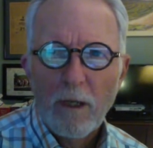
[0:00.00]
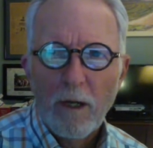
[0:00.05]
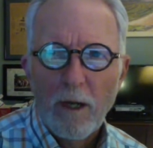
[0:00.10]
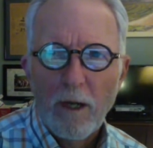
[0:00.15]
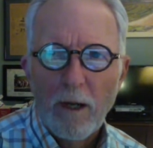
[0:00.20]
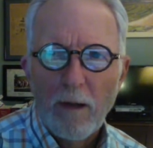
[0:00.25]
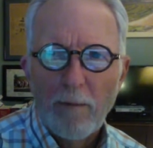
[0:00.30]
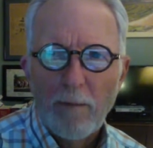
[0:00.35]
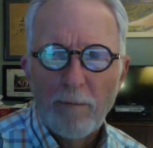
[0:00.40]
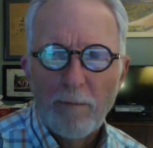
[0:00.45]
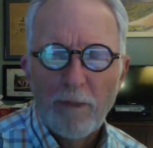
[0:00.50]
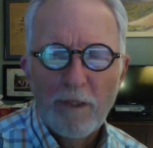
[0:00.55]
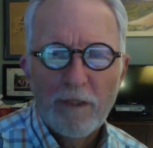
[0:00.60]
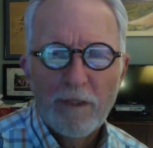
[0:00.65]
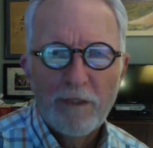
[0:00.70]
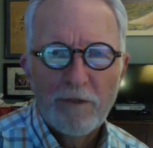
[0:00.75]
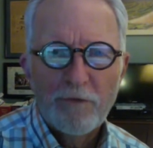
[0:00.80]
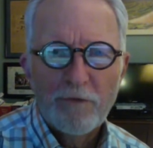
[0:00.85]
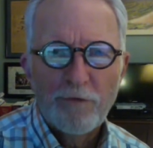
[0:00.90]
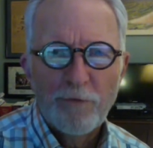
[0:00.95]
I'm making
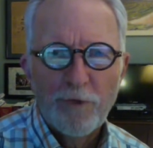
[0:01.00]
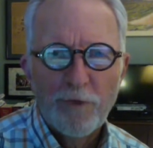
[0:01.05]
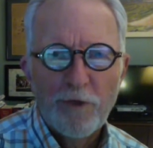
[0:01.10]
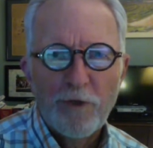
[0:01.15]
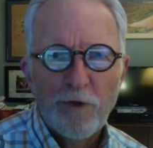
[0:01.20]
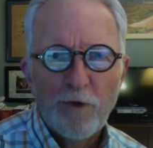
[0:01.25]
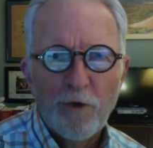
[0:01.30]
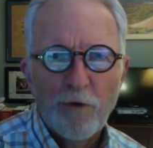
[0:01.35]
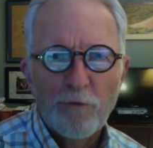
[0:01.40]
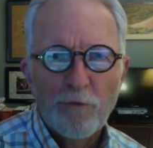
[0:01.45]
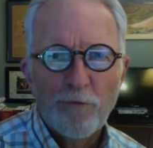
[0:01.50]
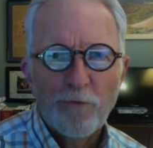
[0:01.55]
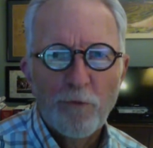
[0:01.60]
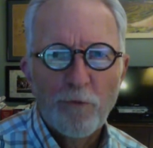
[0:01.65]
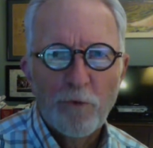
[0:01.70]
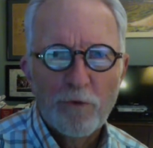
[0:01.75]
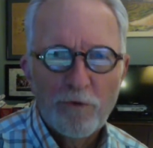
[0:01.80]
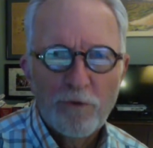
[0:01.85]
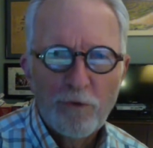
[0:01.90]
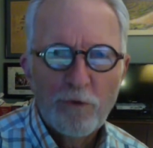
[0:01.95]
this video
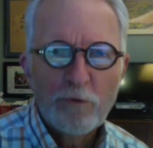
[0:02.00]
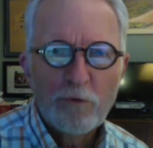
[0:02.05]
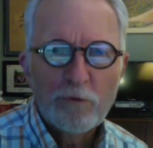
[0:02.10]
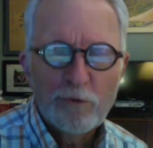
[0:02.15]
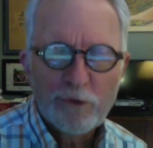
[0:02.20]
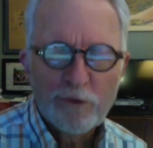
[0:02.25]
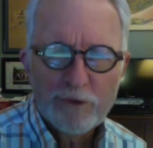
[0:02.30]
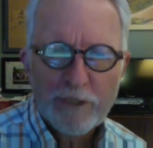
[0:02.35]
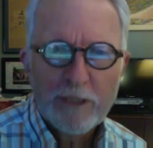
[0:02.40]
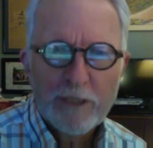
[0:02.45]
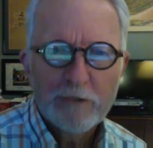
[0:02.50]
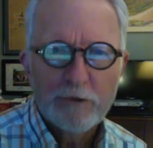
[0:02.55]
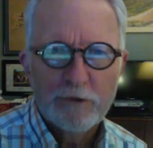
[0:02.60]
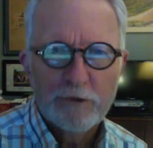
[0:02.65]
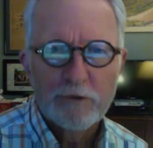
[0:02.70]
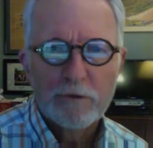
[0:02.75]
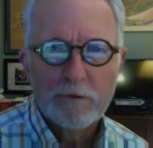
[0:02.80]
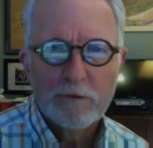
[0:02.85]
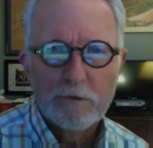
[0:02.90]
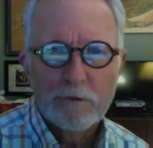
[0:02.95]
for two
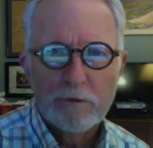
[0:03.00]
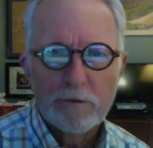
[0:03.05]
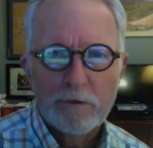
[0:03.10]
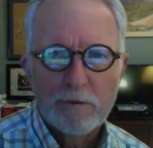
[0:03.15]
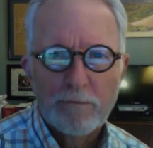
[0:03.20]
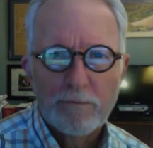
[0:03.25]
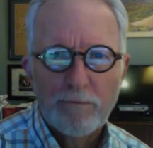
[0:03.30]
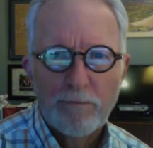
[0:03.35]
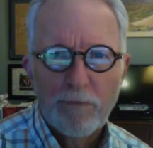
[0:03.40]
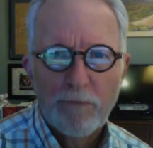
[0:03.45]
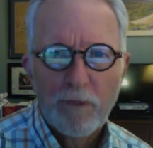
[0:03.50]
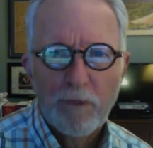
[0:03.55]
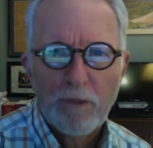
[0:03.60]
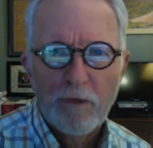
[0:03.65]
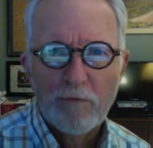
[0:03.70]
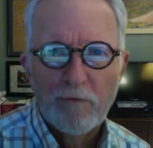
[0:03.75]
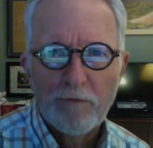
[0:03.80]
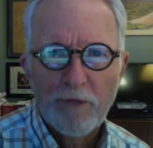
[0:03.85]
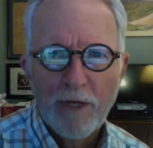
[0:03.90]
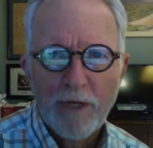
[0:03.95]
sections
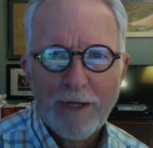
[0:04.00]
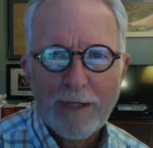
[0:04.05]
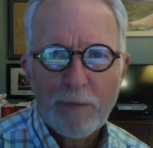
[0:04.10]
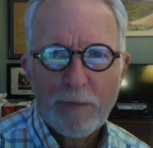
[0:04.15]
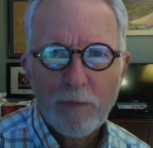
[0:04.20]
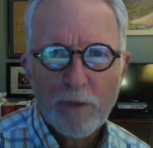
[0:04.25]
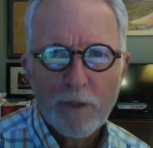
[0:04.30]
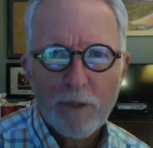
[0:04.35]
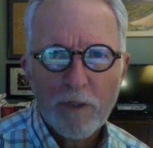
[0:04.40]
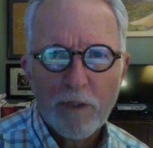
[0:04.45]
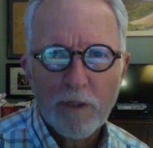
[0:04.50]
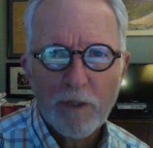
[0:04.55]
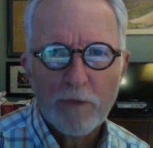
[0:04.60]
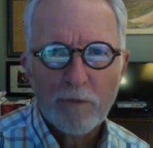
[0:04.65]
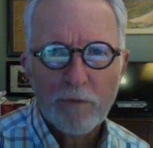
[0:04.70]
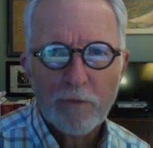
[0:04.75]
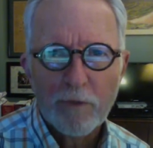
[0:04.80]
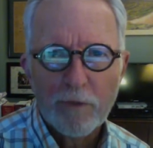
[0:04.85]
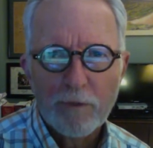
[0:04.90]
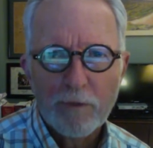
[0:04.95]
of
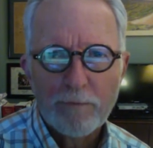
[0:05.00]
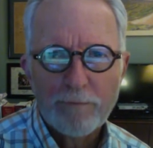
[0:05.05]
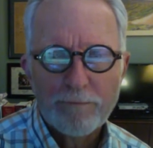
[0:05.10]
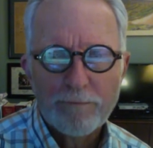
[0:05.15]
9100.